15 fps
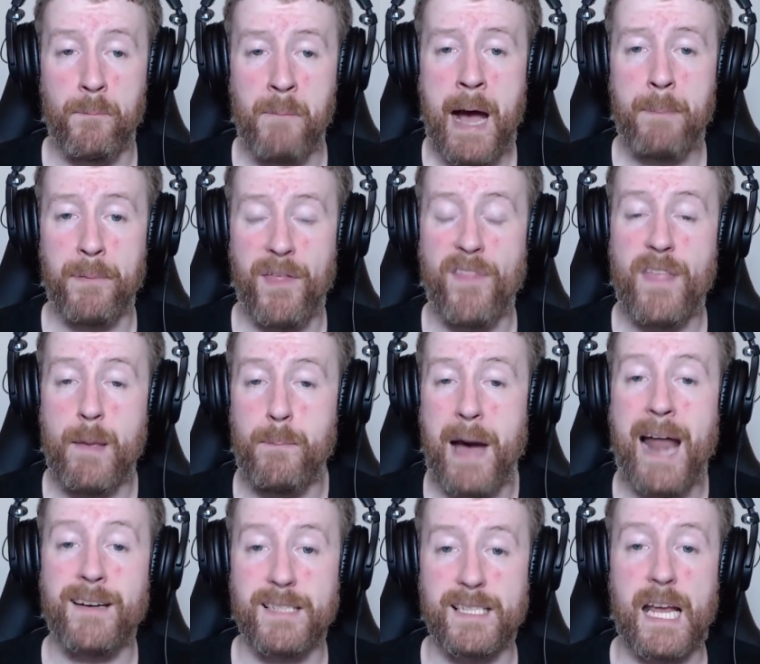map that they
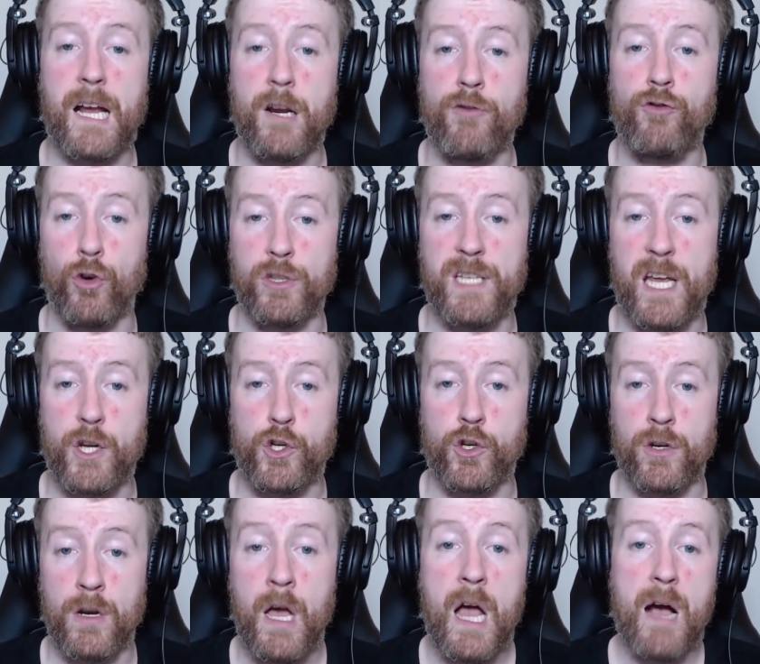ban second
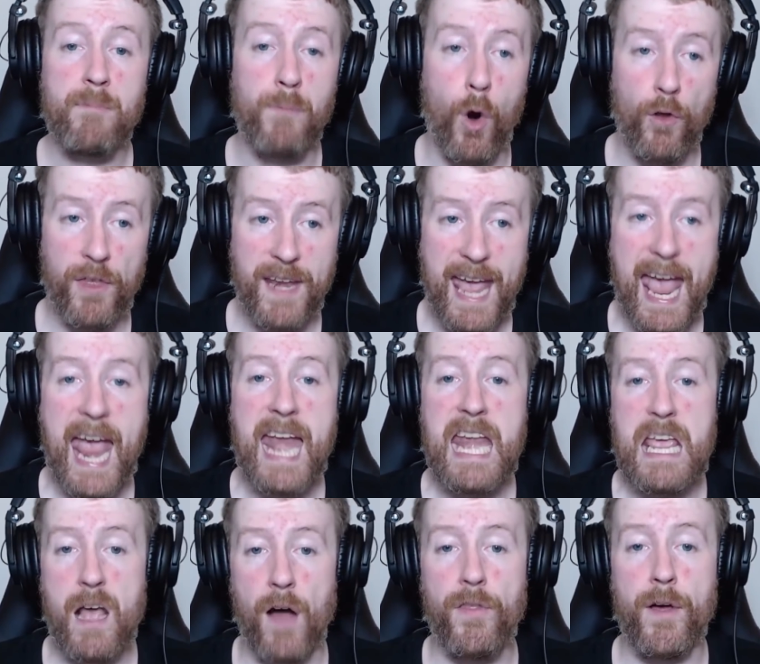rotation more than
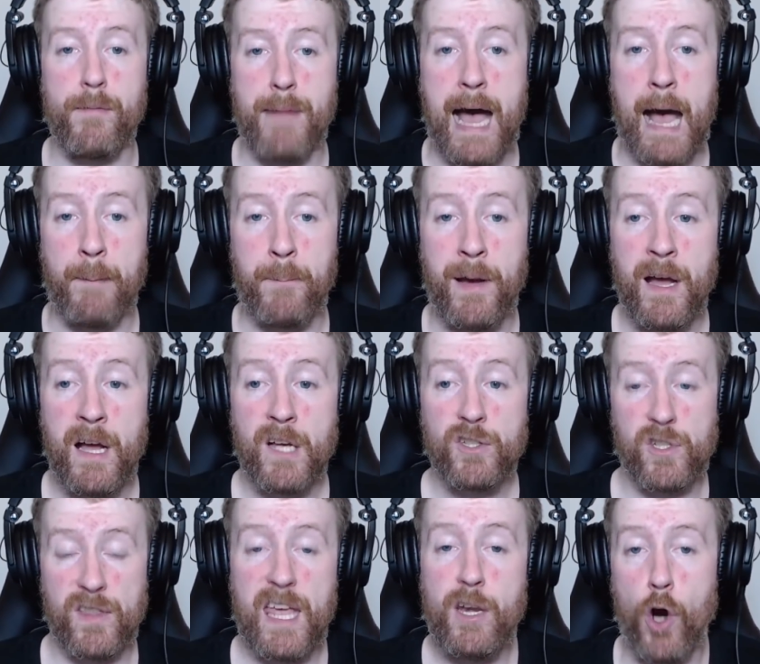any other map.
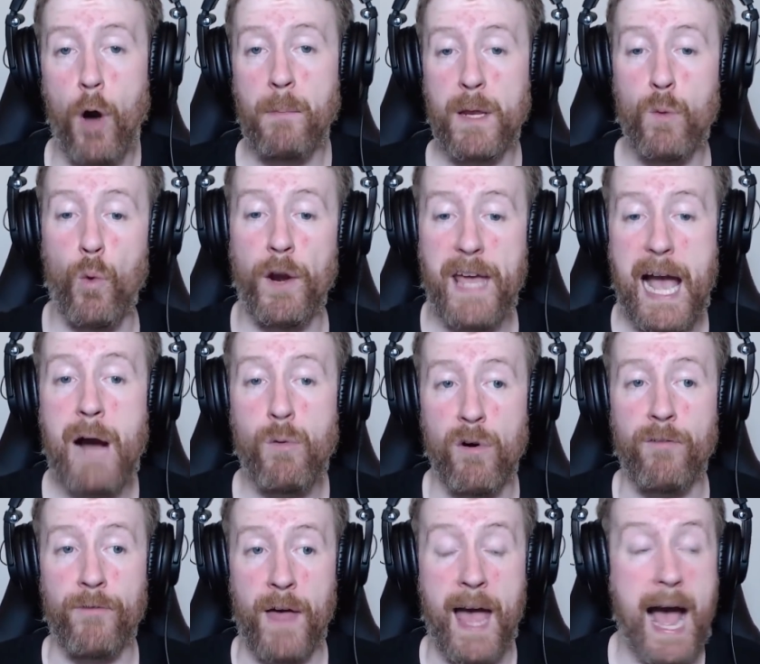So they normally want it out
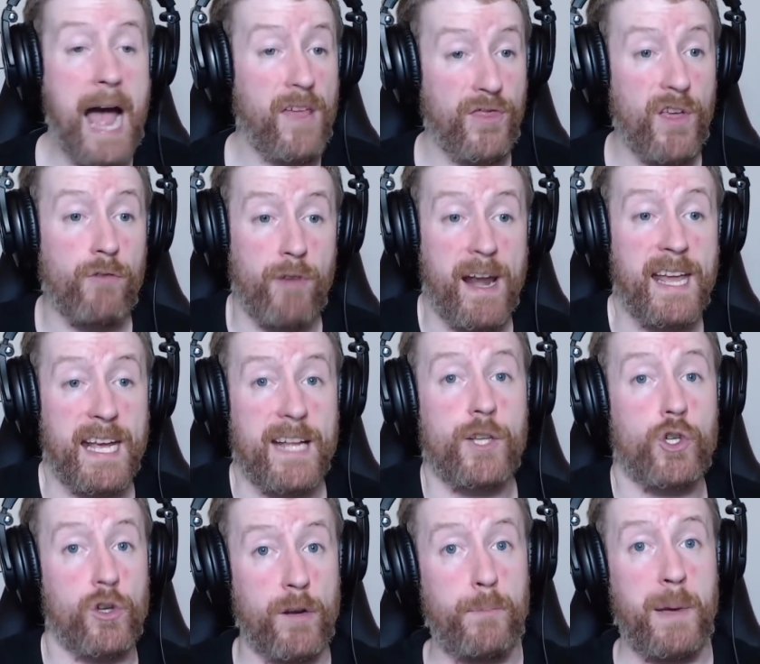of there. I think
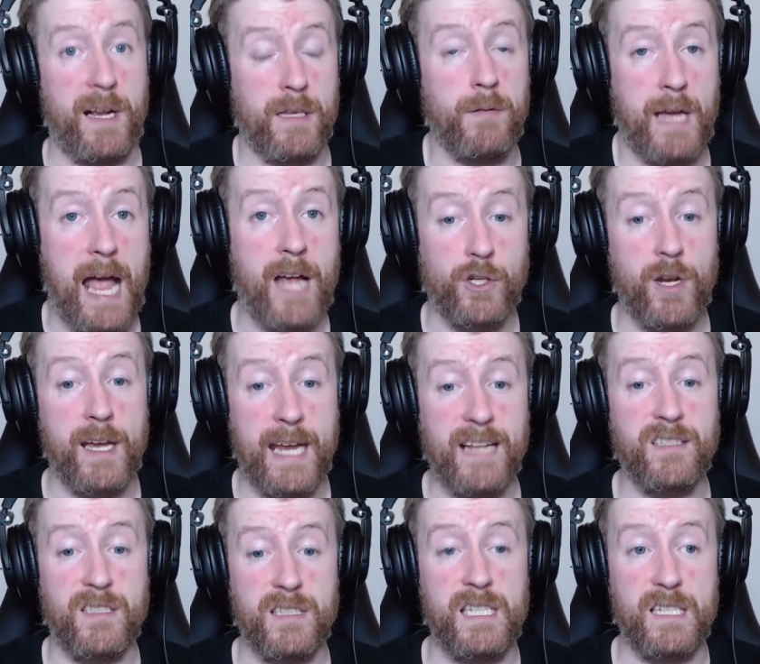Renegades should have picked Cash
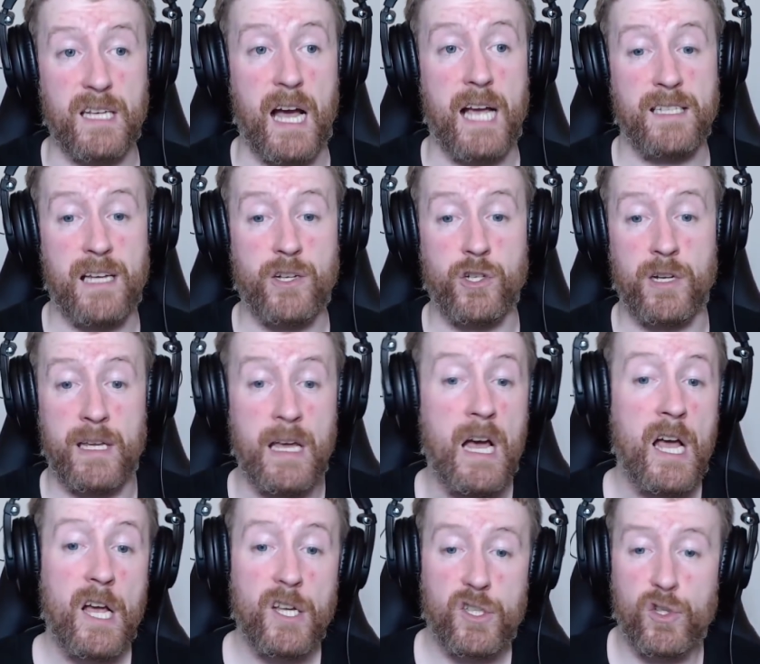against these guys, actually.
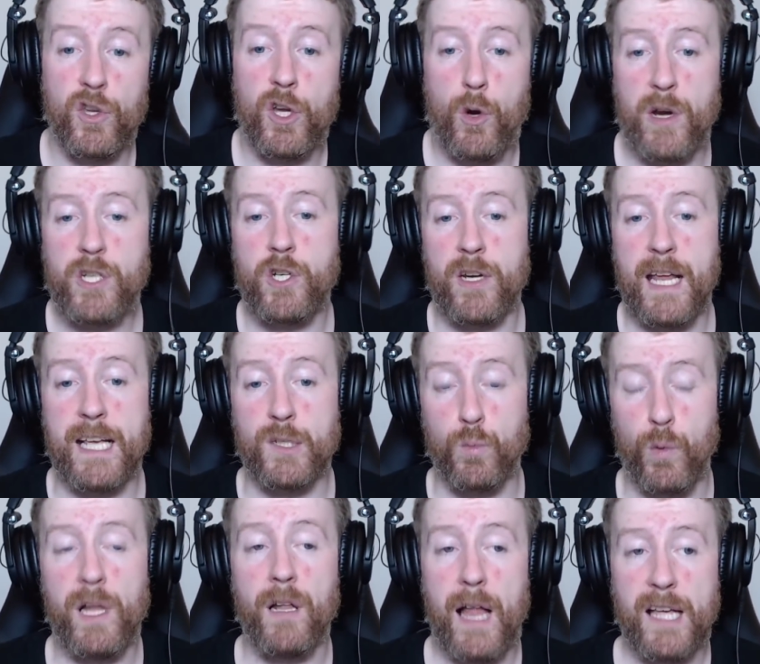So the question is,
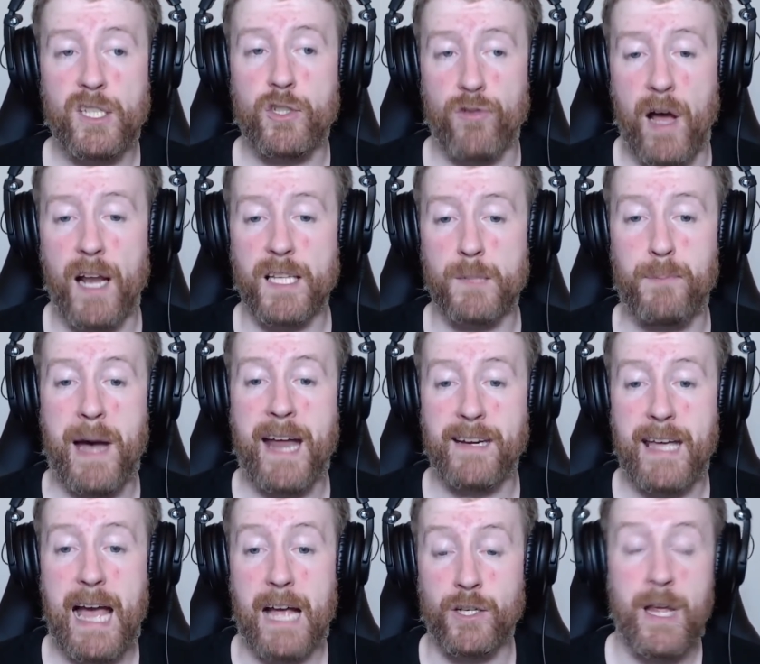will Astralis
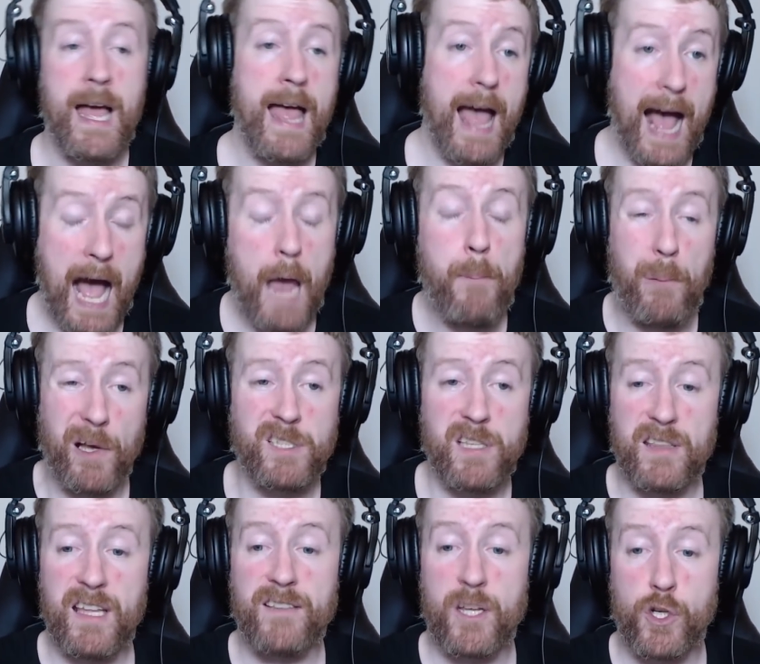ban Cash? I
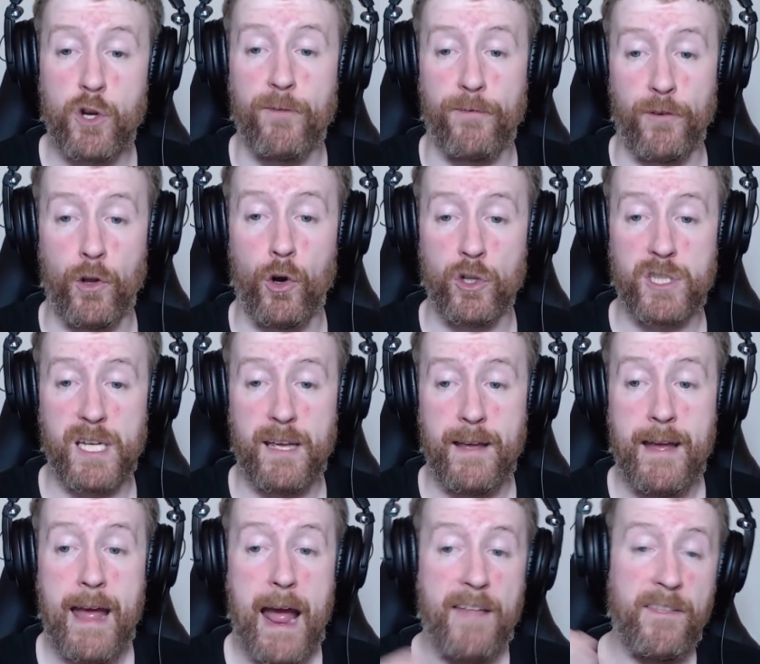personally think they should float
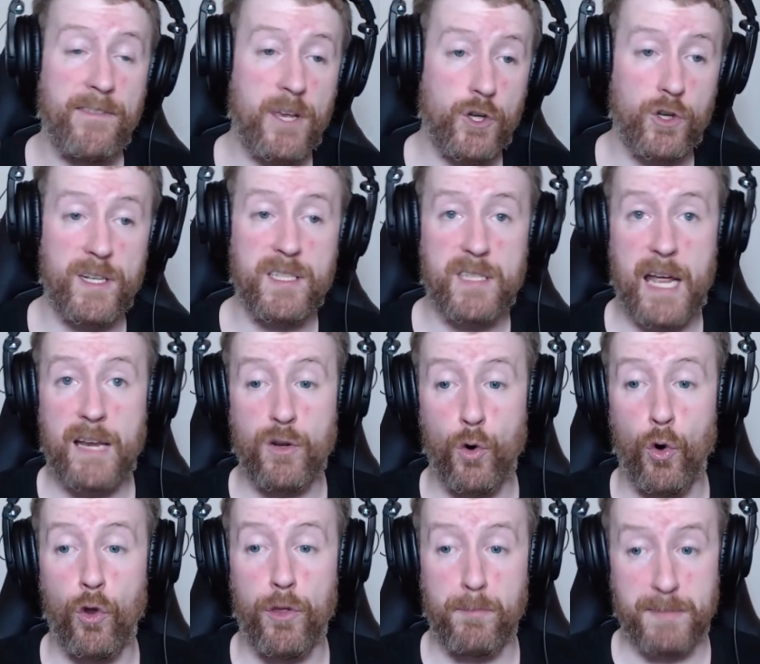it. I think they should instead
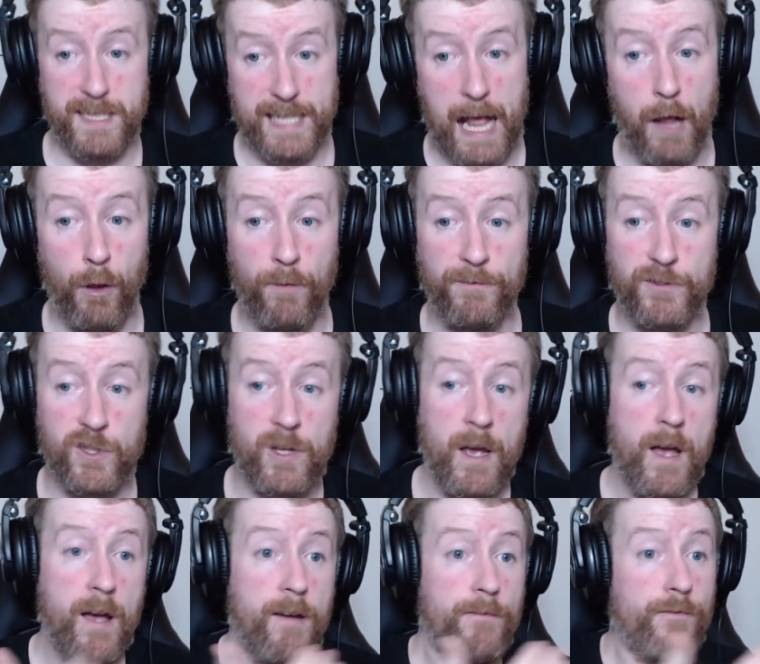go themselves
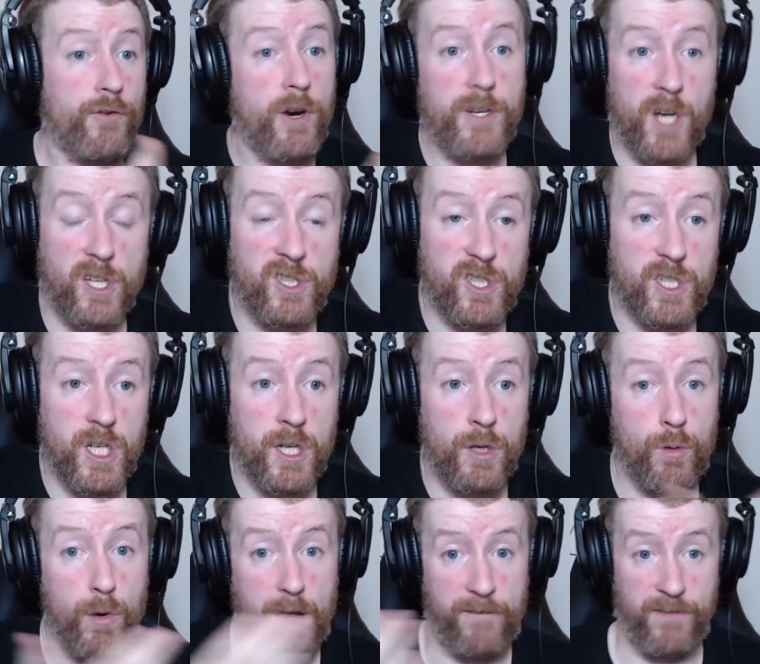for a Dust
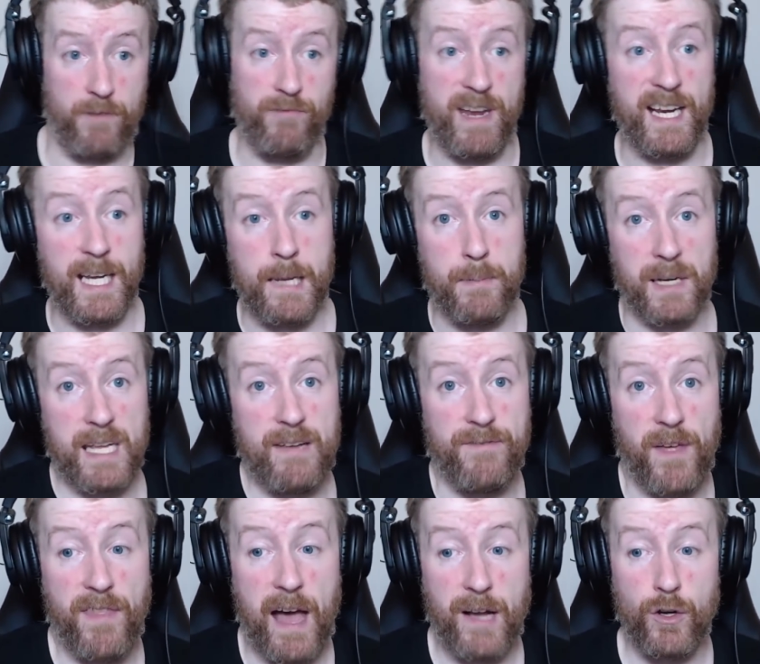2, if they really
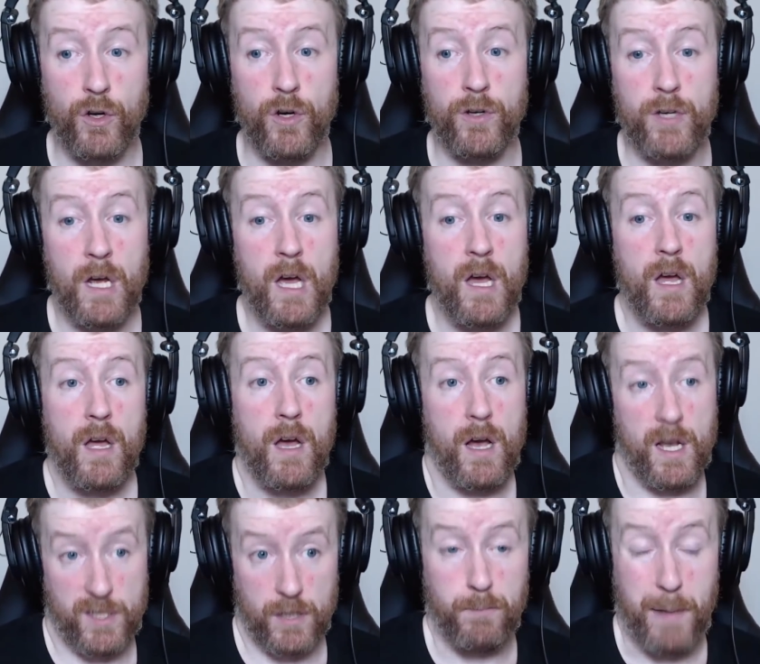believe they're that good,
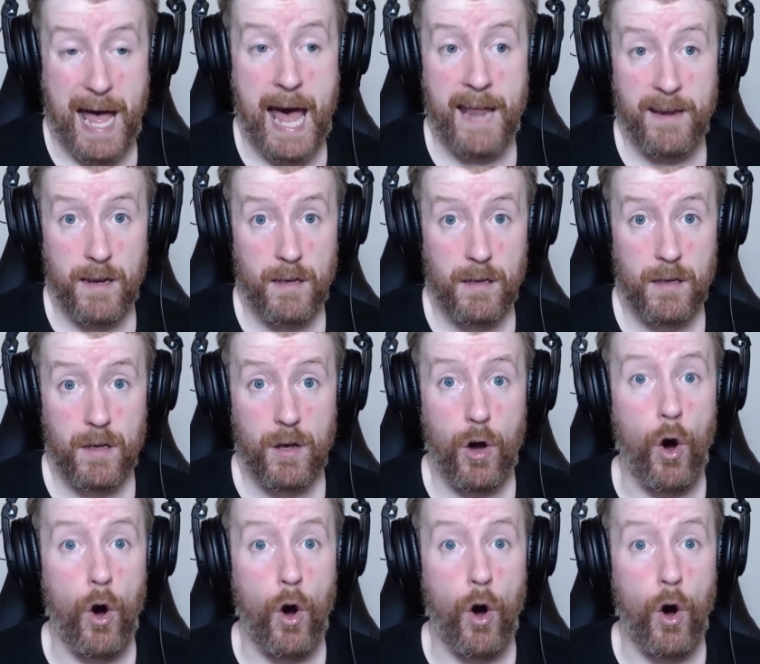as a ban.